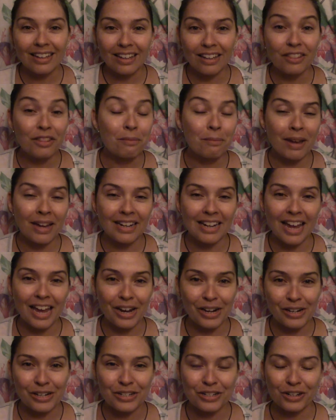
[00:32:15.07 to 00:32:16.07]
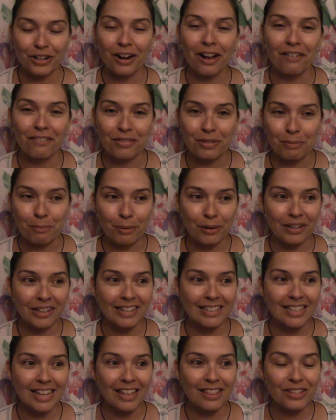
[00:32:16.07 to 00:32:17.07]
the main character of the
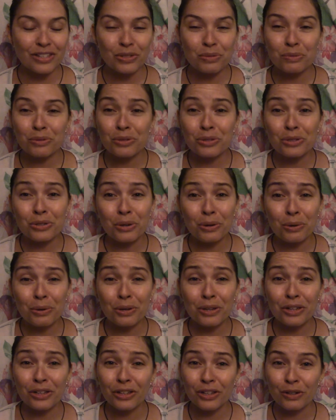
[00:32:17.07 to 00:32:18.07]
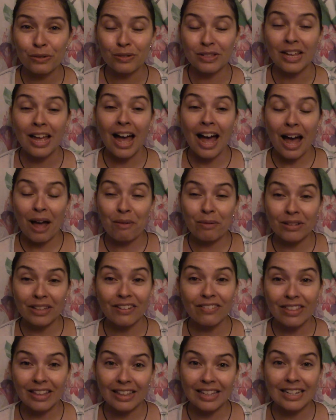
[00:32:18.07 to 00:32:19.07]
books, and this was so cute. I will
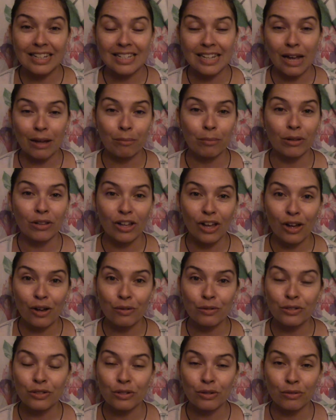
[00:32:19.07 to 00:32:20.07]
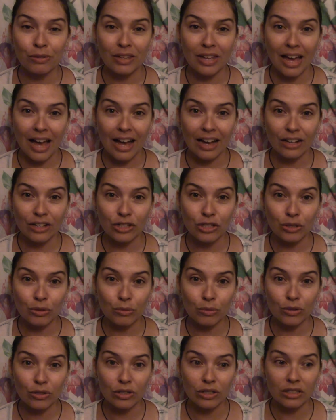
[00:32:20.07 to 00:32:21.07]
leave the link down below to the
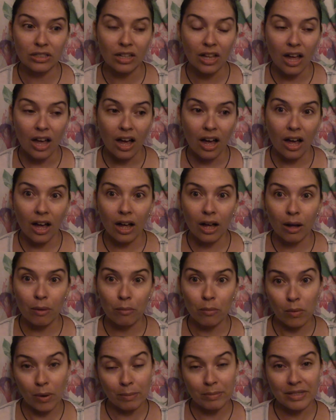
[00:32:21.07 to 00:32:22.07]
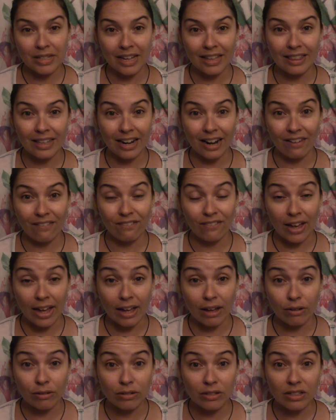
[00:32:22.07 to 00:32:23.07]
actual um, website that I
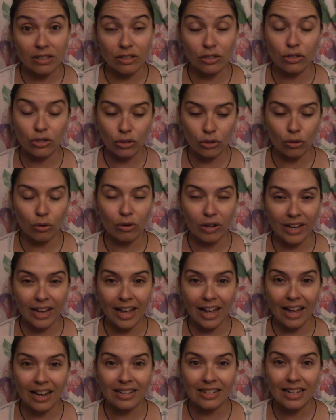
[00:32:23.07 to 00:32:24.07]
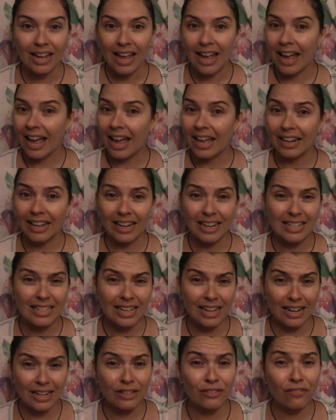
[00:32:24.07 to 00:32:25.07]
found the story at, and like I
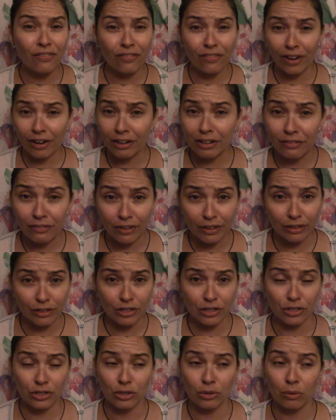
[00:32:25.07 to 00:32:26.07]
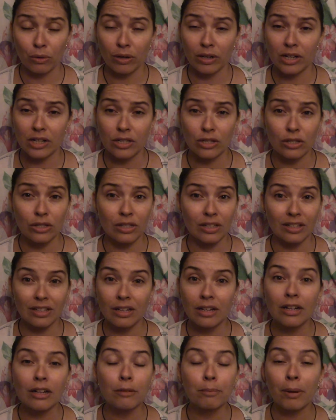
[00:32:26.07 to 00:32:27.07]
said, it's very, very short. It's
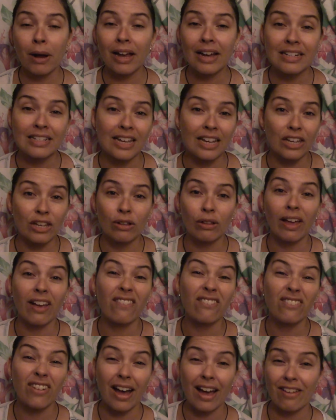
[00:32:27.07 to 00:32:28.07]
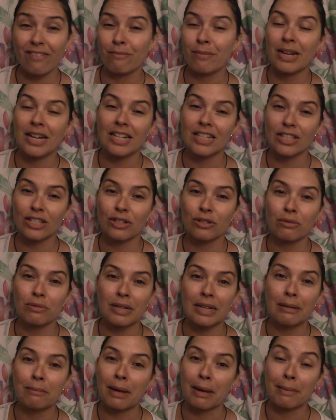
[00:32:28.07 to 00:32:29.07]
it'll probably take you like five minutes to
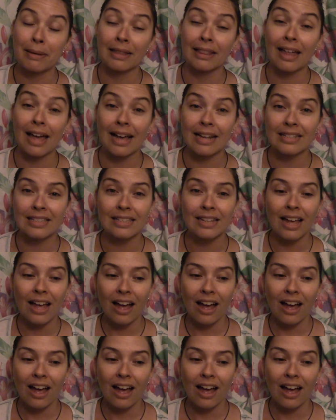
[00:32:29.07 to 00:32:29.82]
read, maybe less,